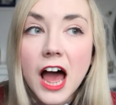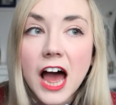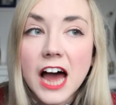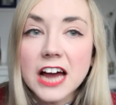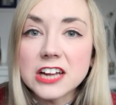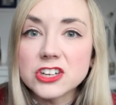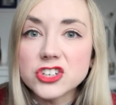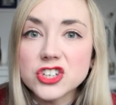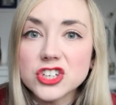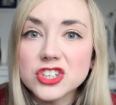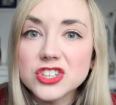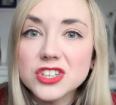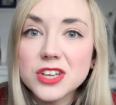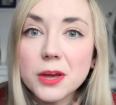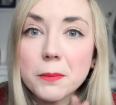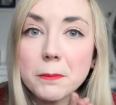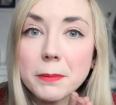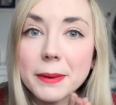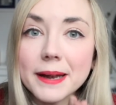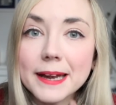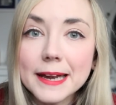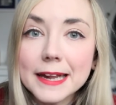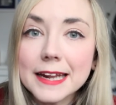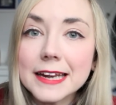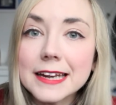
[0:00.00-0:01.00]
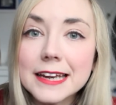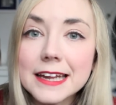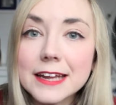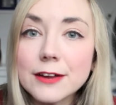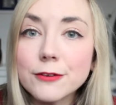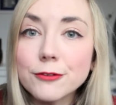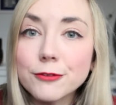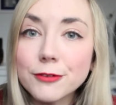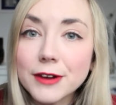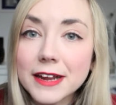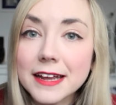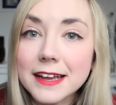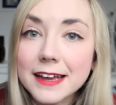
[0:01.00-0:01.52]
and just completely
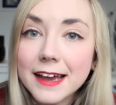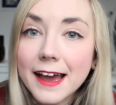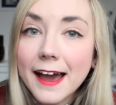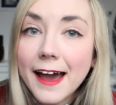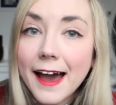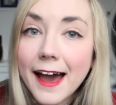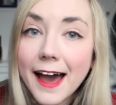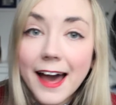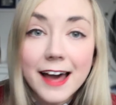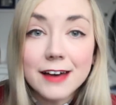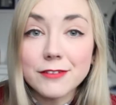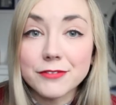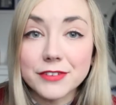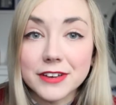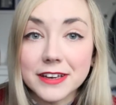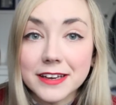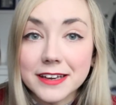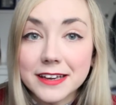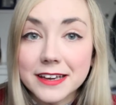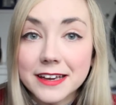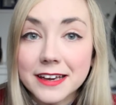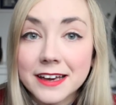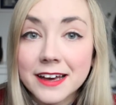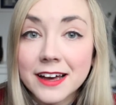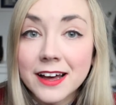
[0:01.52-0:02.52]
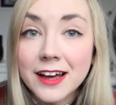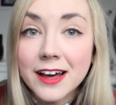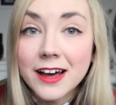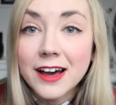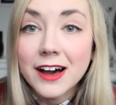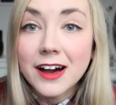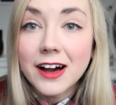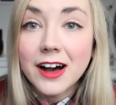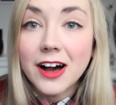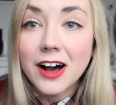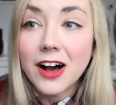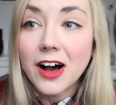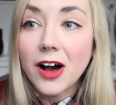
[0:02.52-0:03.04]
wreak havoc
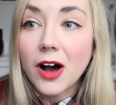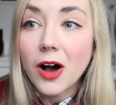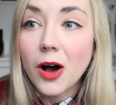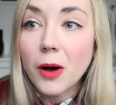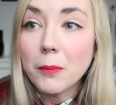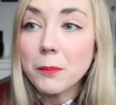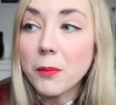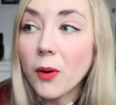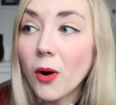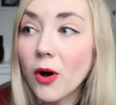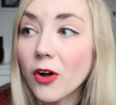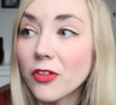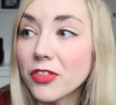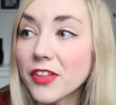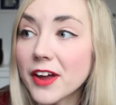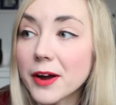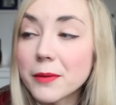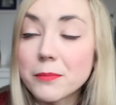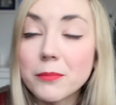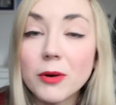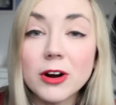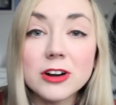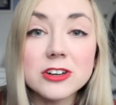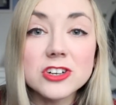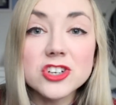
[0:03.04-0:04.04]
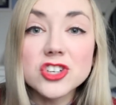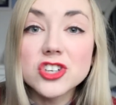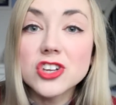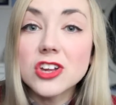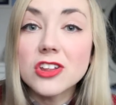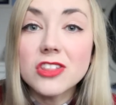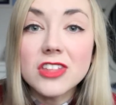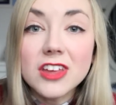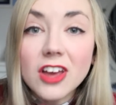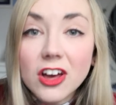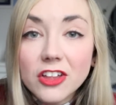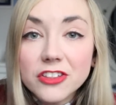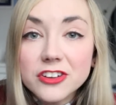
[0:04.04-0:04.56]
upon their march to
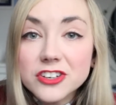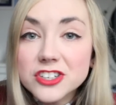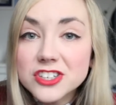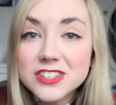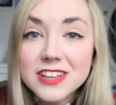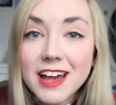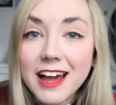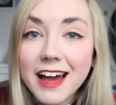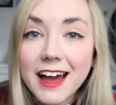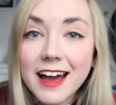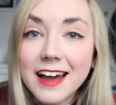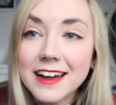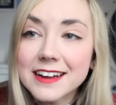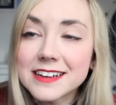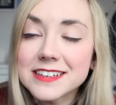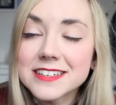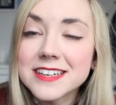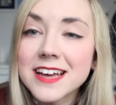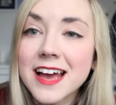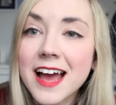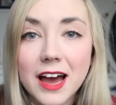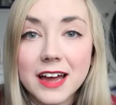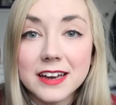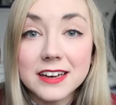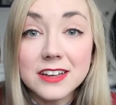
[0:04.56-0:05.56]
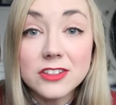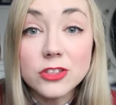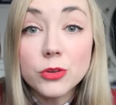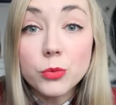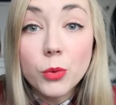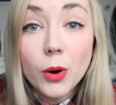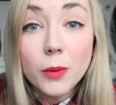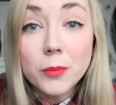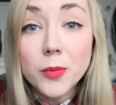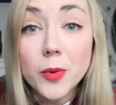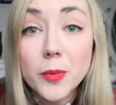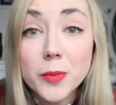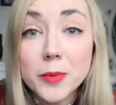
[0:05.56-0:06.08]
the other side. And in the
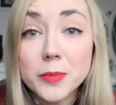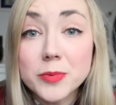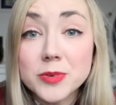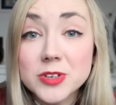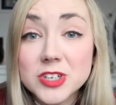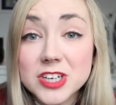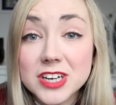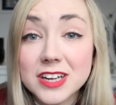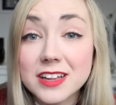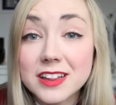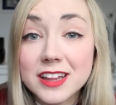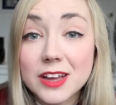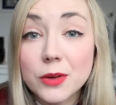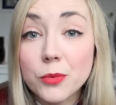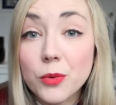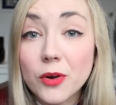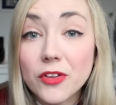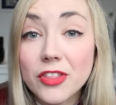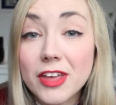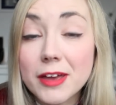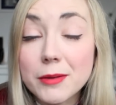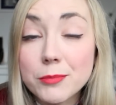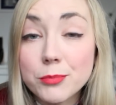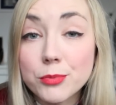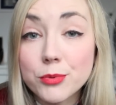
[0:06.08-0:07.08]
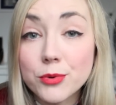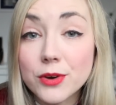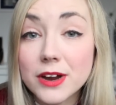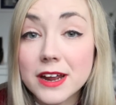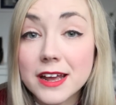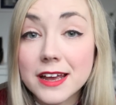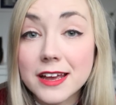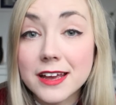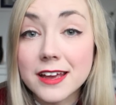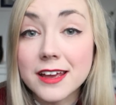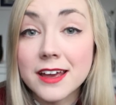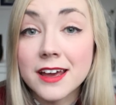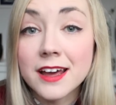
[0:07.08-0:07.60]
one moment particularly where they
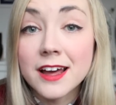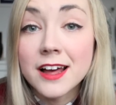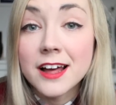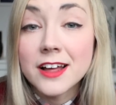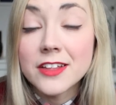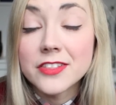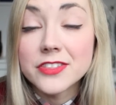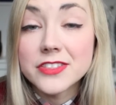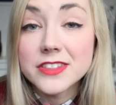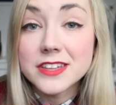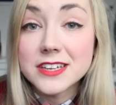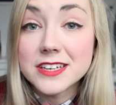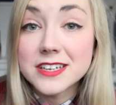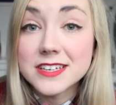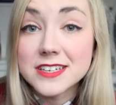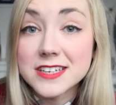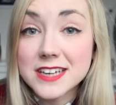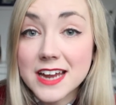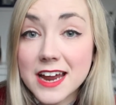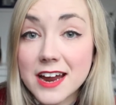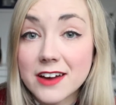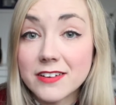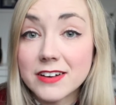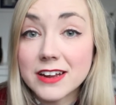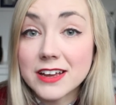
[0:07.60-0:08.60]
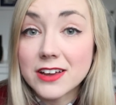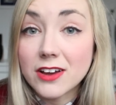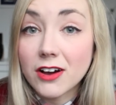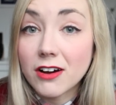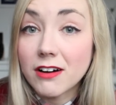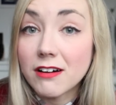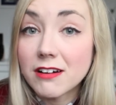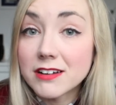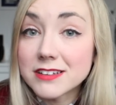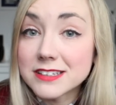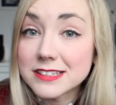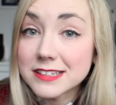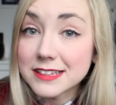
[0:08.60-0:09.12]
break the dairy
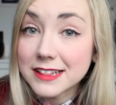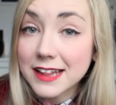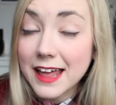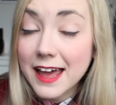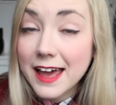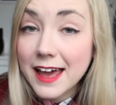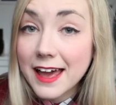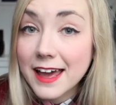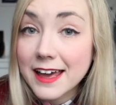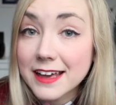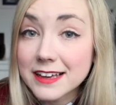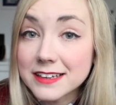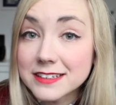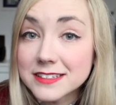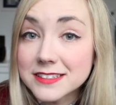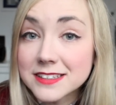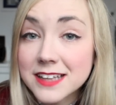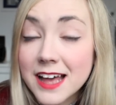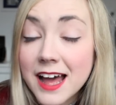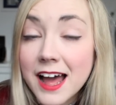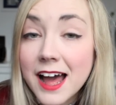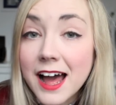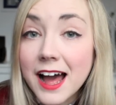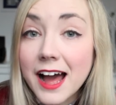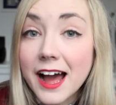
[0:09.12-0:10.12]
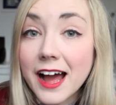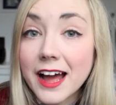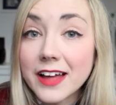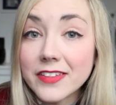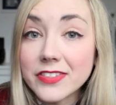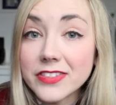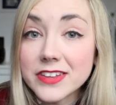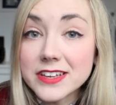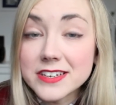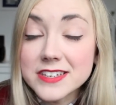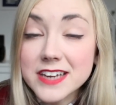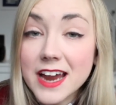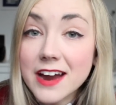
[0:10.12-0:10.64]
cow's legs and
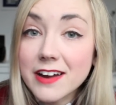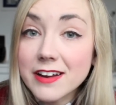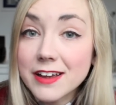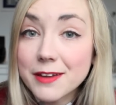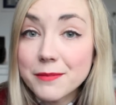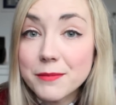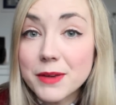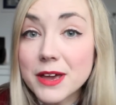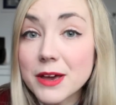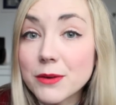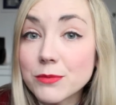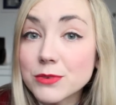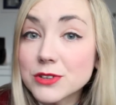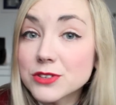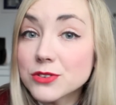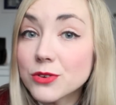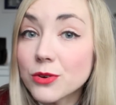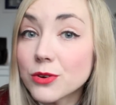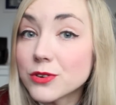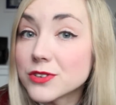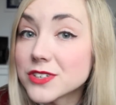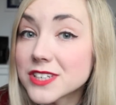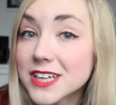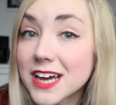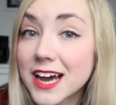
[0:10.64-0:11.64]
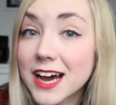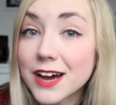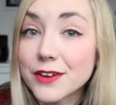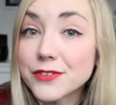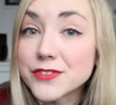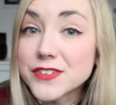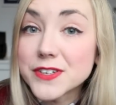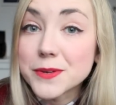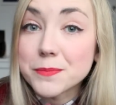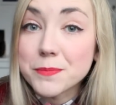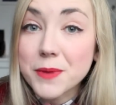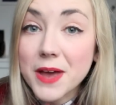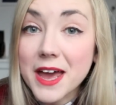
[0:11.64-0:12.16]
the dairy mate was going to have
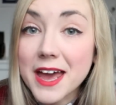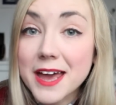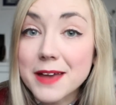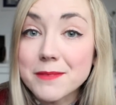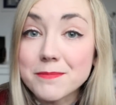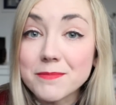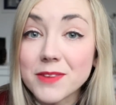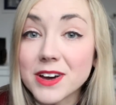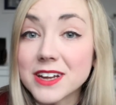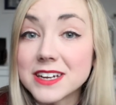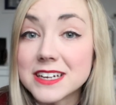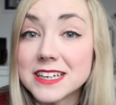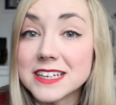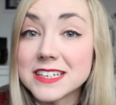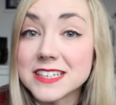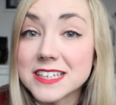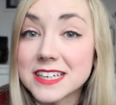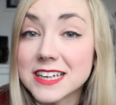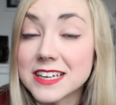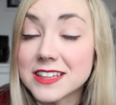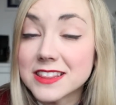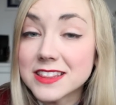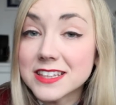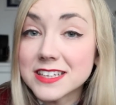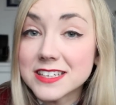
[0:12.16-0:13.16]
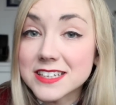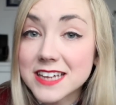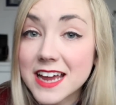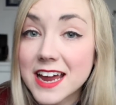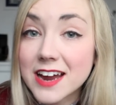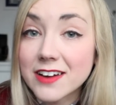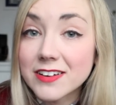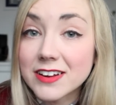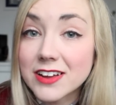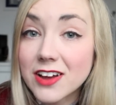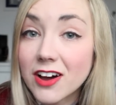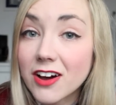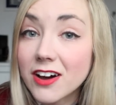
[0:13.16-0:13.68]
to pay money to get the
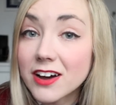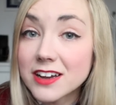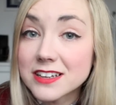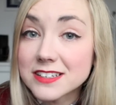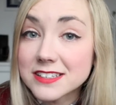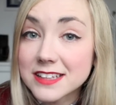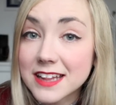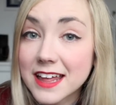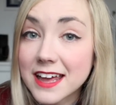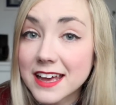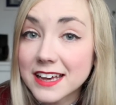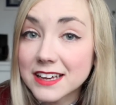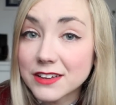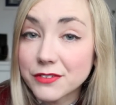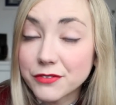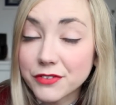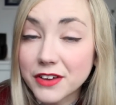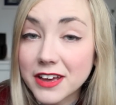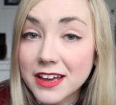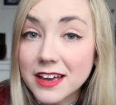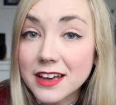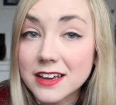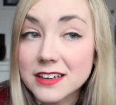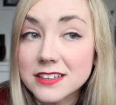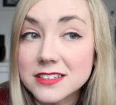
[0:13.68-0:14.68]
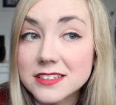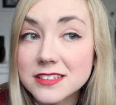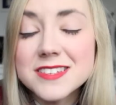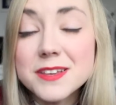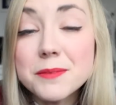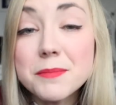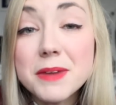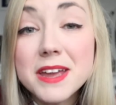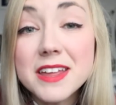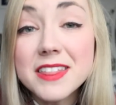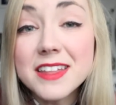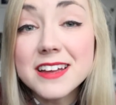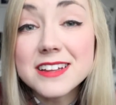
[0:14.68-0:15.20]
dairy cow's leg fixed. To
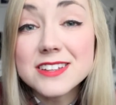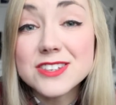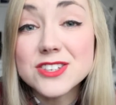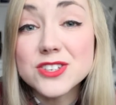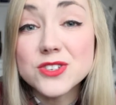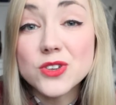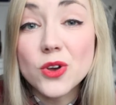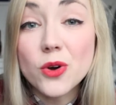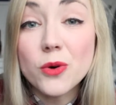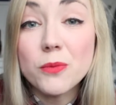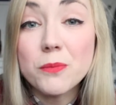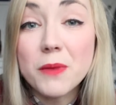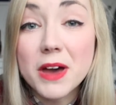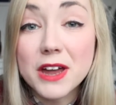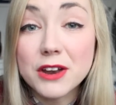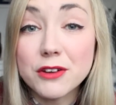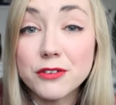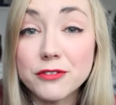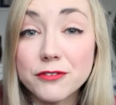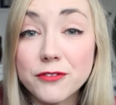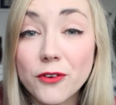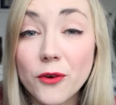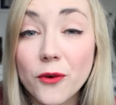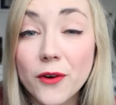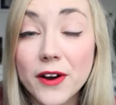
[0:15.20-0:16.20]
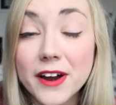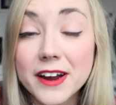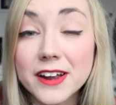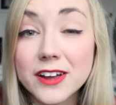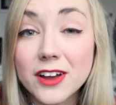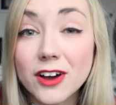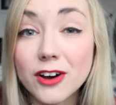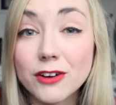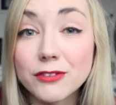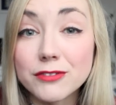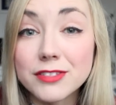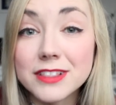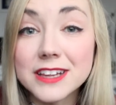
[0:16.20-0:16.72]
me, that's so metaphoric
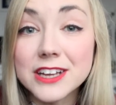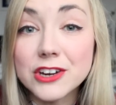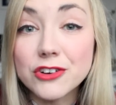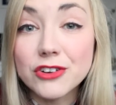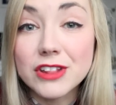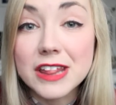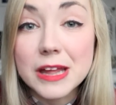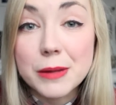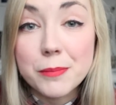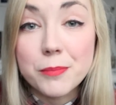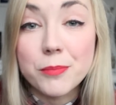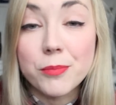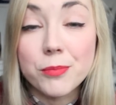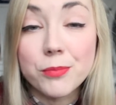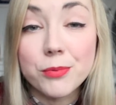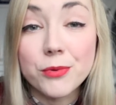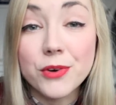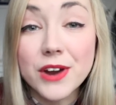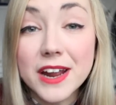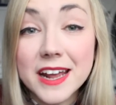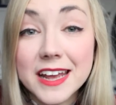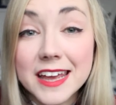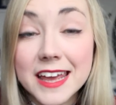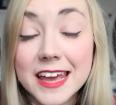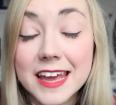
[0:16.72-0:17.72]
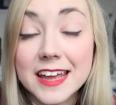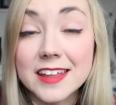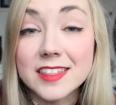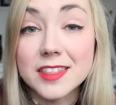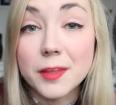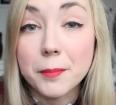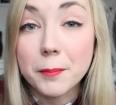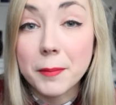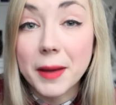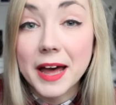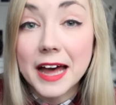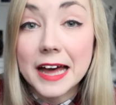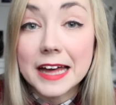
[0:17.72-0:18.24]
of literally breaking the
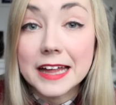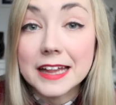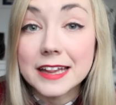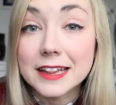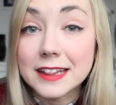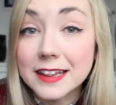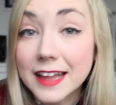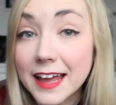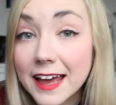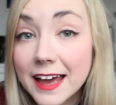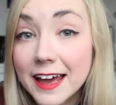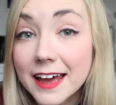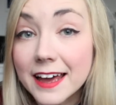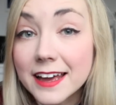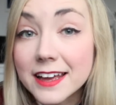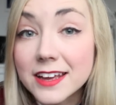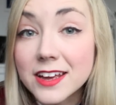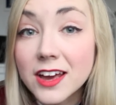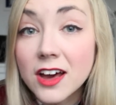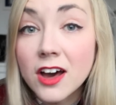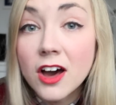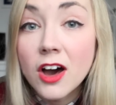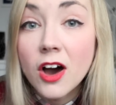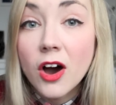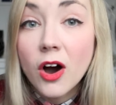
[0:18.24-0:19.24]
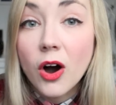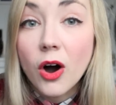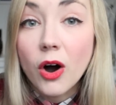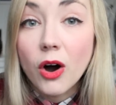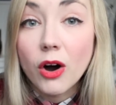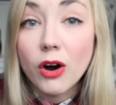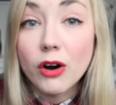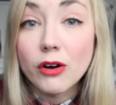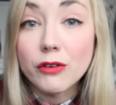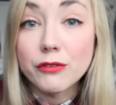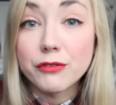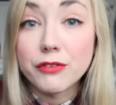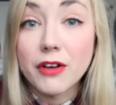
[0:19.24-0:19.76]
back leg
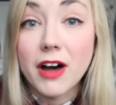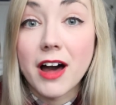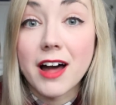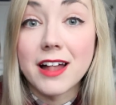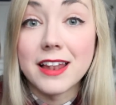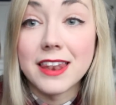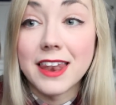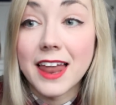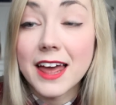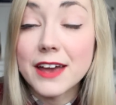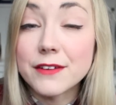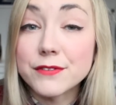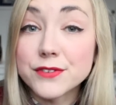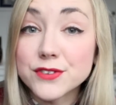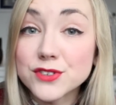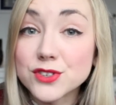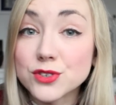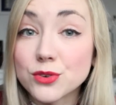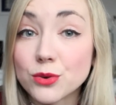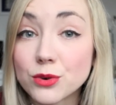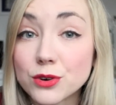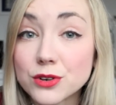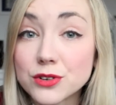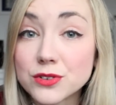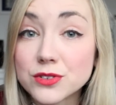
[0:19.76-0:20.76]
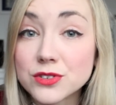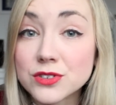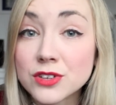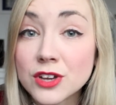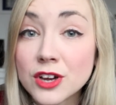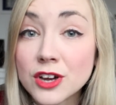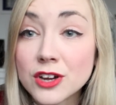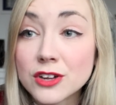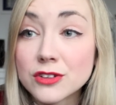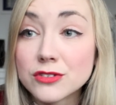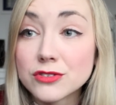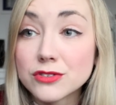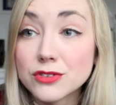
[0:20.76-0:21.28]
of a life source
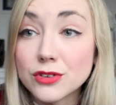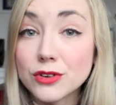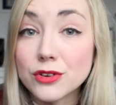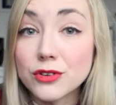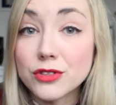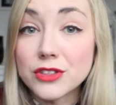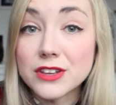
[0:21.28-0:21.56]
to